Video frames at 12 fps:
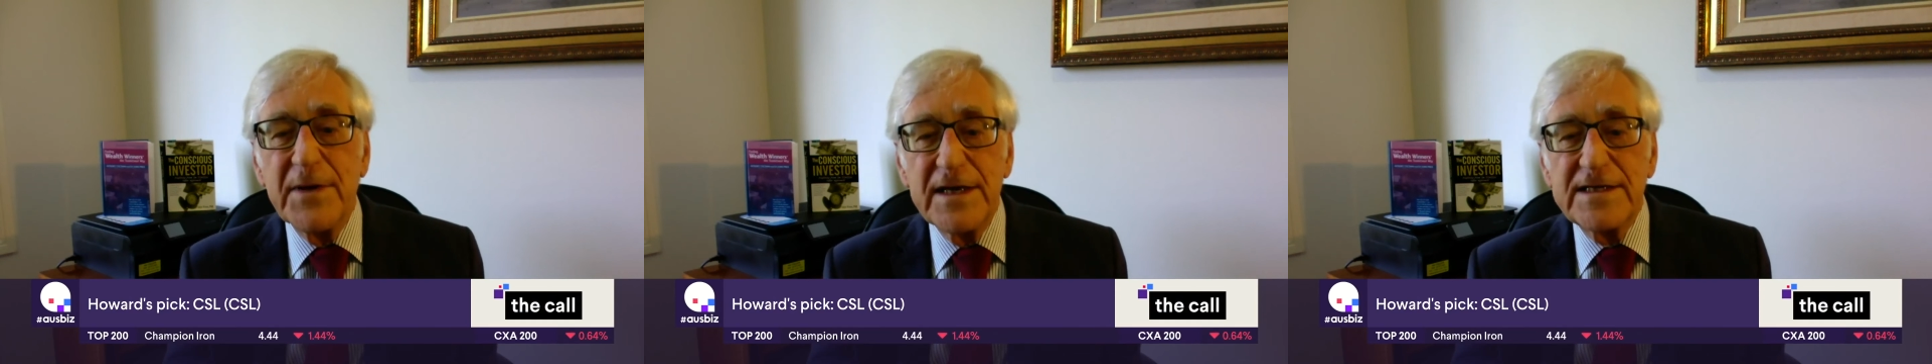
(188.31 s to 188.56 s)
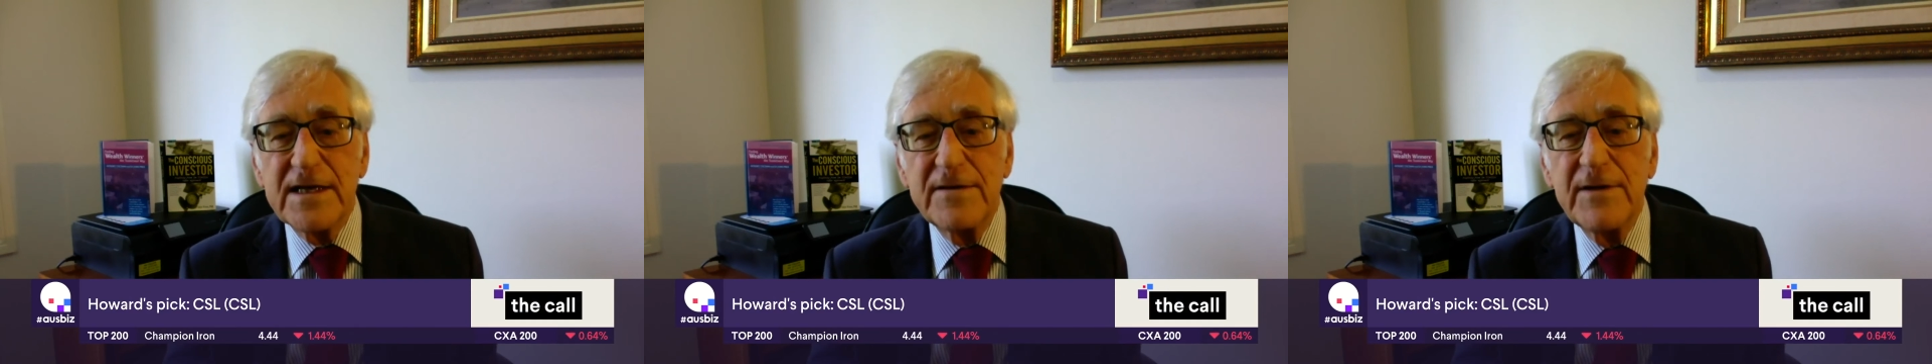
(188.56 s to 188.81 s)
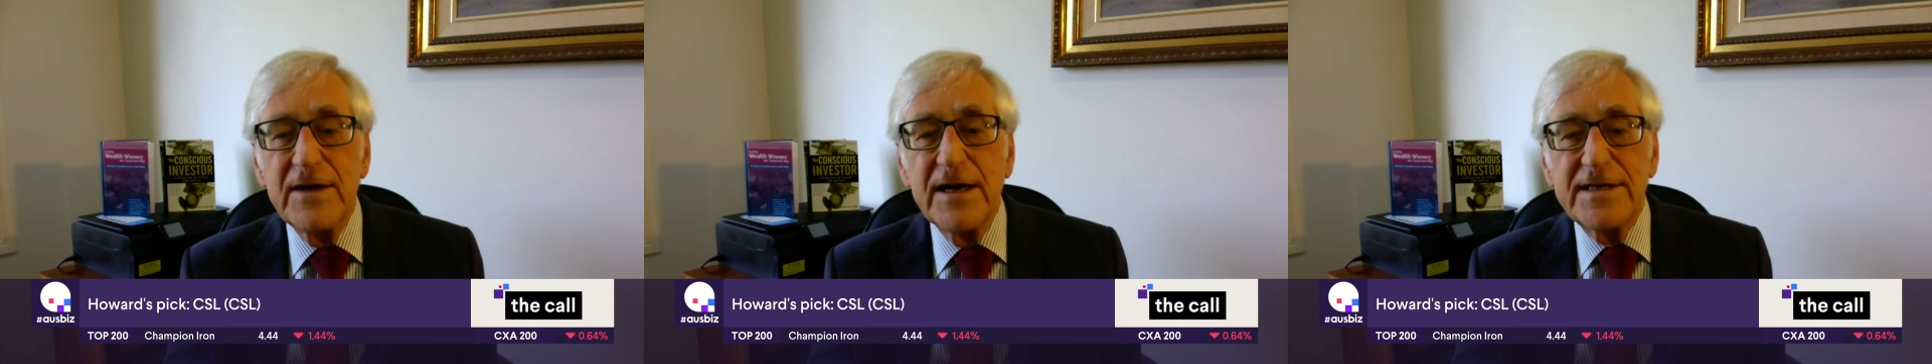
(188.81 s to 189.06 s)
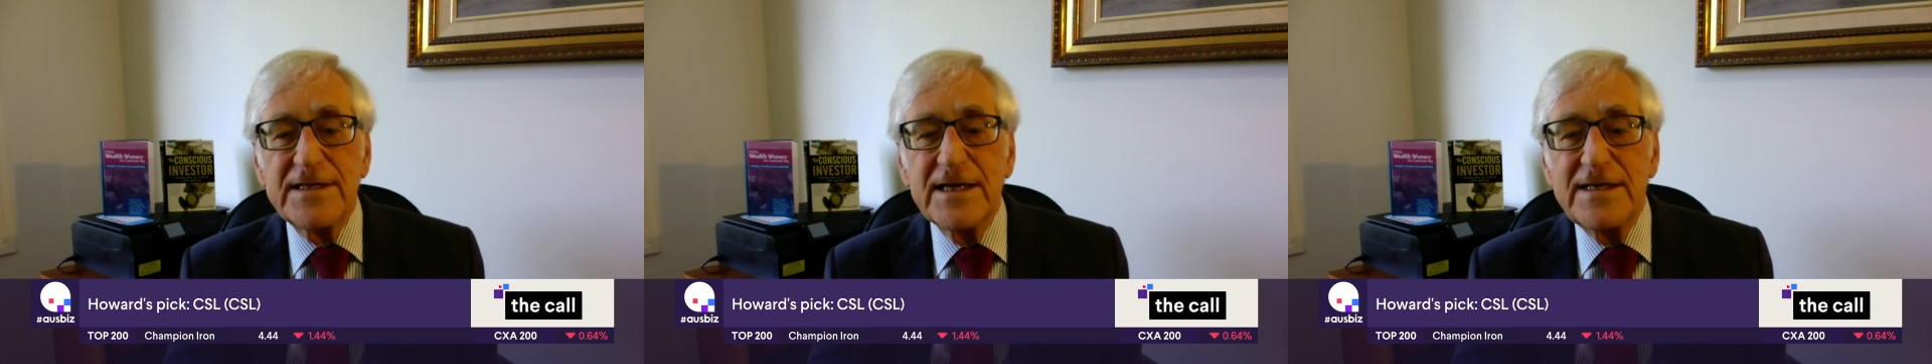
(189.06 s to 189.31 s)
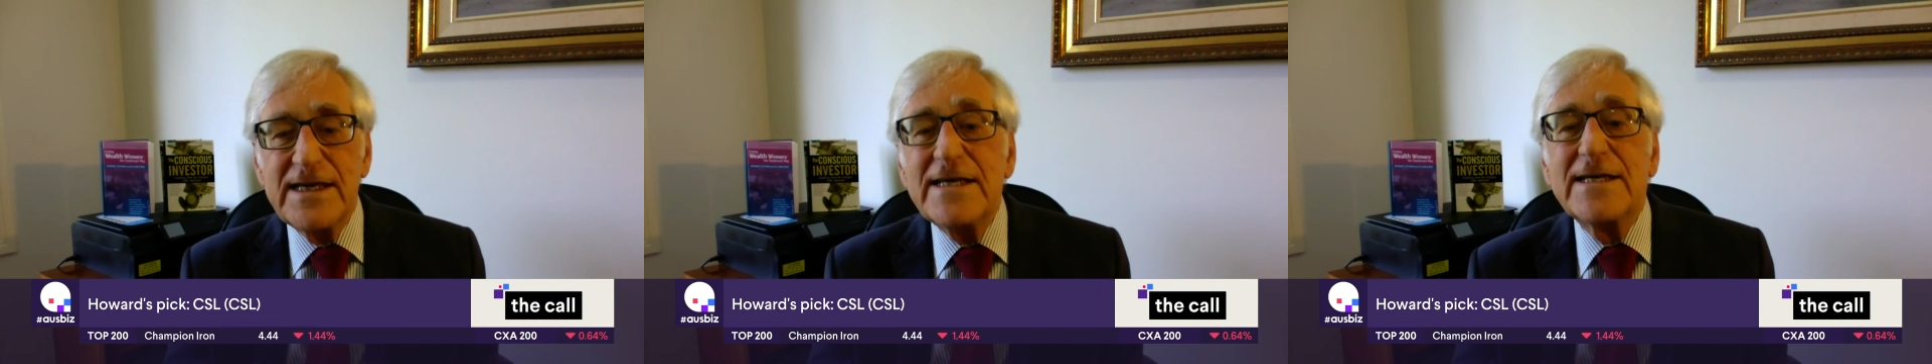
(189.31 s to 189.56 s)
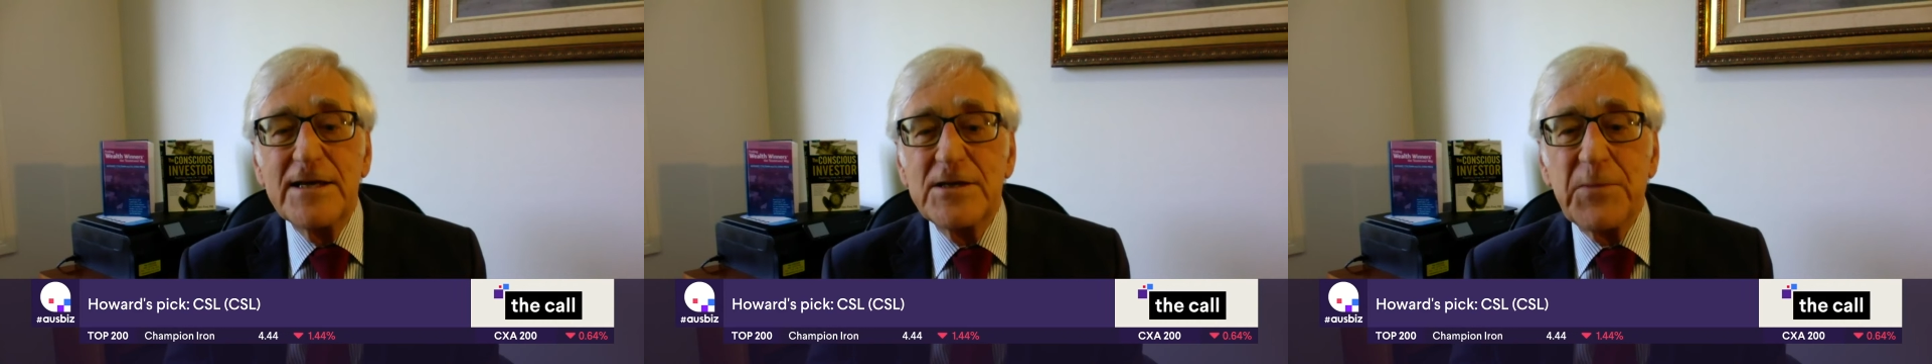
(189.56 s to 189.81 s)
but it's a
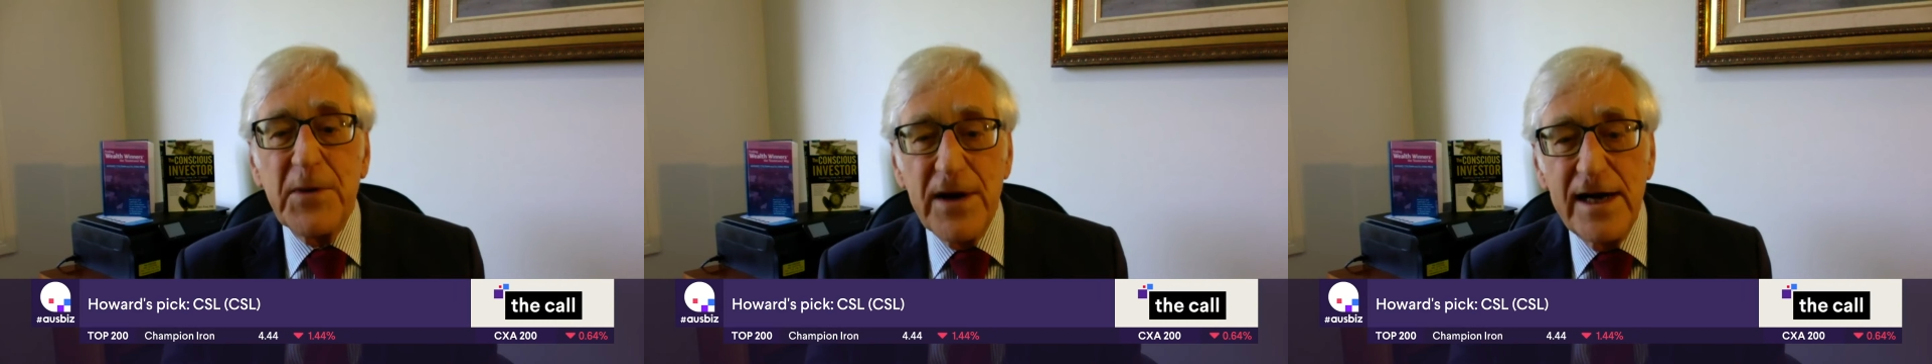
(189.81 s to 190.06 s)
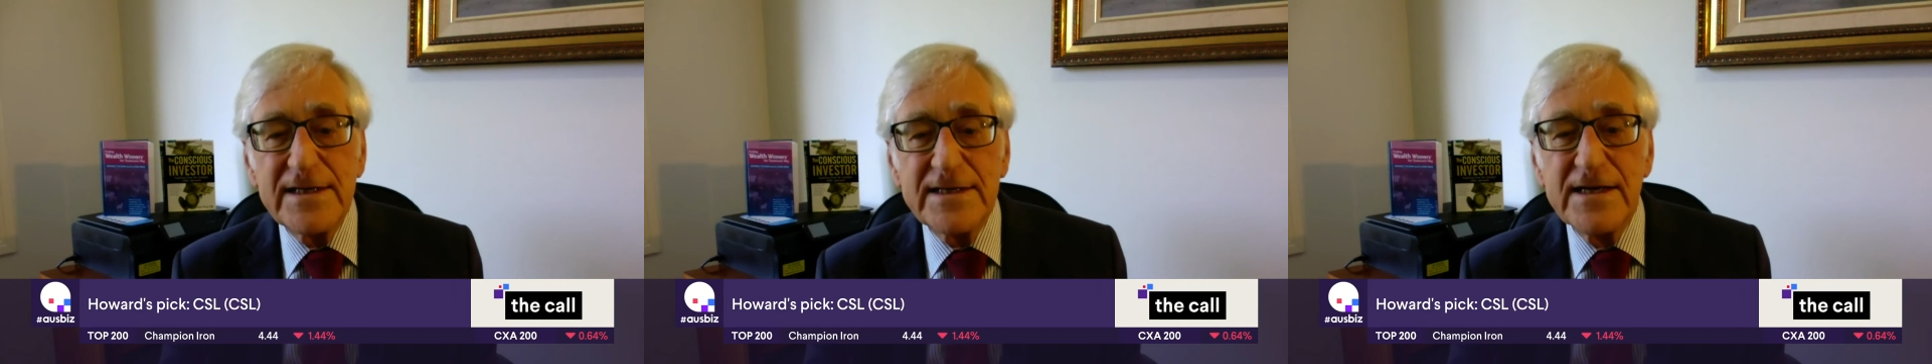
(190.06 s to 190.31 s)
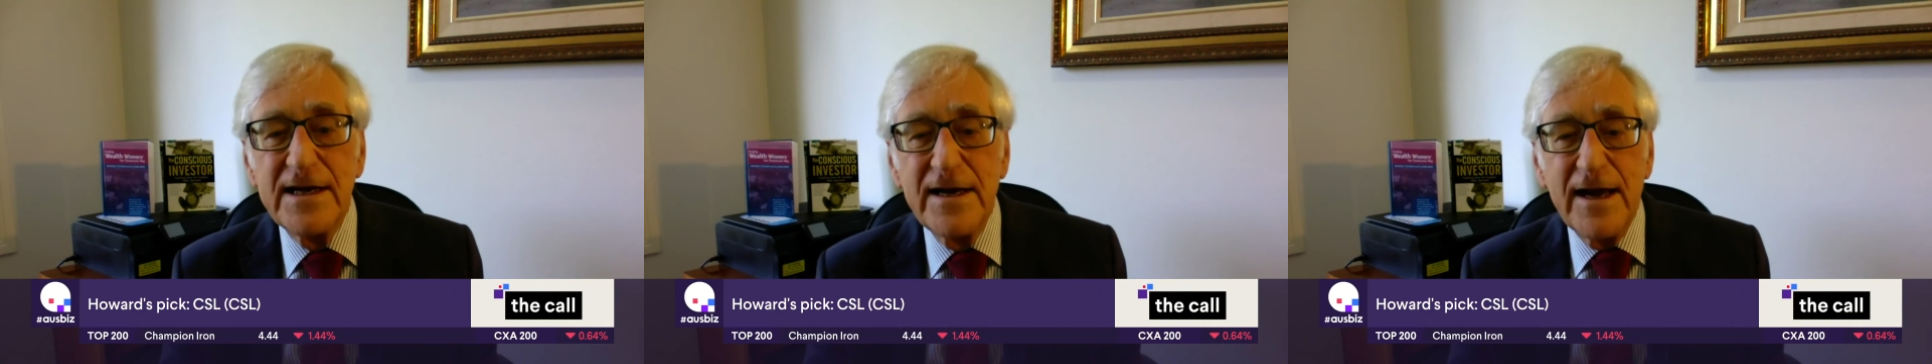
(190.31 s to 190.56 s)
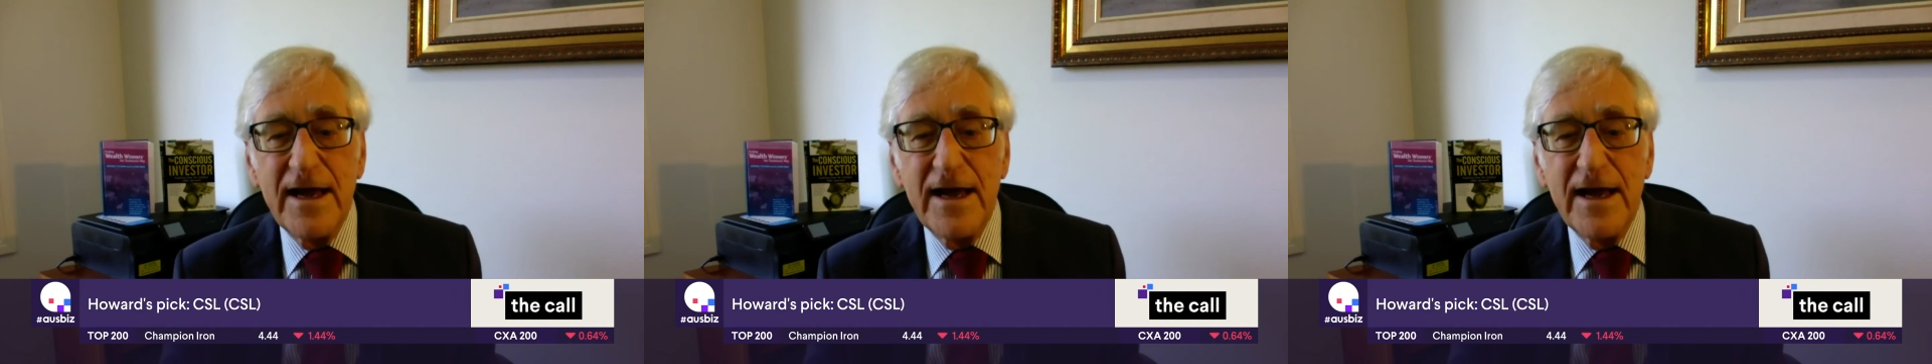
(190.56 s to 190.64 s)
decent price.